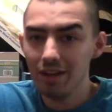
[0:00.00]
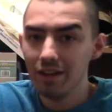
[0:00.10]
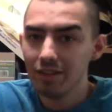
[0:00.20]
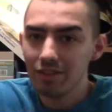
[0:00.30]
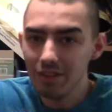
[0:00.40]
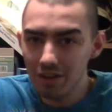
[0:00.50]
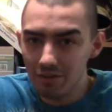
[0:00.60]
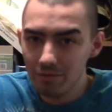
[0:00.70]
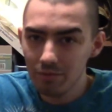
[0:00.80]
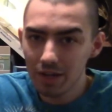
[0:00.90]

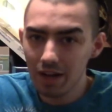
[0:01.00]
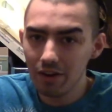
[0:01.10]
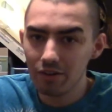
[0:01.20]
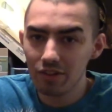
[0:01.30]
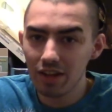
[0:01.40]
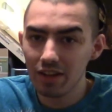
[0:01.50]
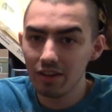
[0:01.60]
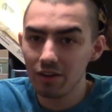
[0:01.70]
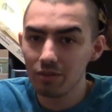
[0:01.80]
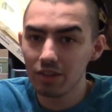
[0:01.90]
still, we gotta understand,
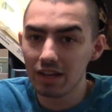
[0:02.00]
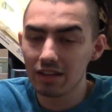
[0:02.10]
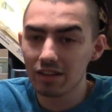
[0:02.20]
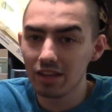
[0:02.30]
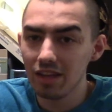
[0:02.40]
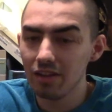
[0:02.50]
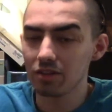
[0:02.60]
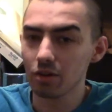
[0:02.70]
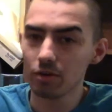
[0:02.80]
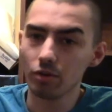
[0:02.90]
though, that the
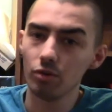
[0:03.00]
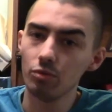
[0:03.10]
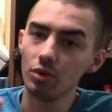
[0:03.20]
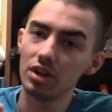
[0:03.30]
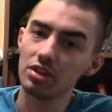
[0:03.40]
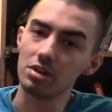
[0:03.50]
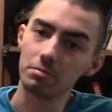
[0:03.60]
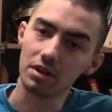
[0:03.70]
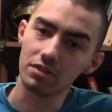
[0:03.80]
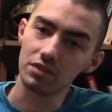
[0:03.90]
turtle was an
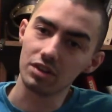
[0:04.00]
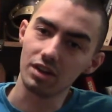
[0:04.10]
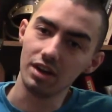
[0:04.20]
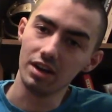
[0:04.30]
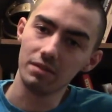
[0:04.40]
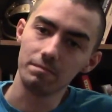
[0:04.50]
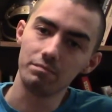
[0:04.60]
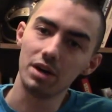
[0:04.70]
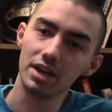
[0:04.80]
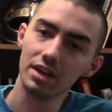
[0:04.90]
impressive design,
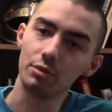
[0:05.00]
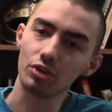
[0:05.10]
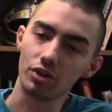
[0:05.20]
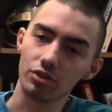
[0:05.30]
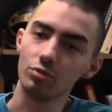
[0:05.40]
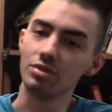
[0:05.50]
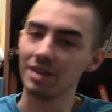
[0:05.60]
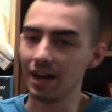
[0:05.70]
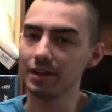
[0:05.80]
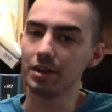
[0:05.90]
but it was also
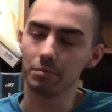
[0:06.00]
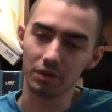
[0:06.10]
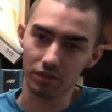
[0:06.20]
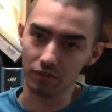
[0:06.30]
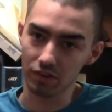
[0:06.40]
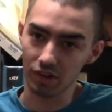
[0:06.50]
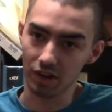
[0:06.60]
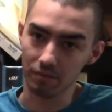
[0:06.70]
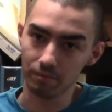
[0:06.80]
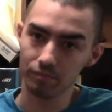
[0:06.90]
not an impressive
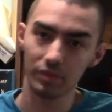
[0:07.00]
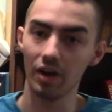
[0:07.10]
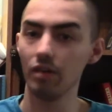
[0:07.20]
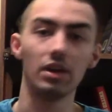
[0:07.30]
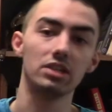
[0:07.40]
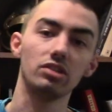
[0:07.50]
design. Now, I've actually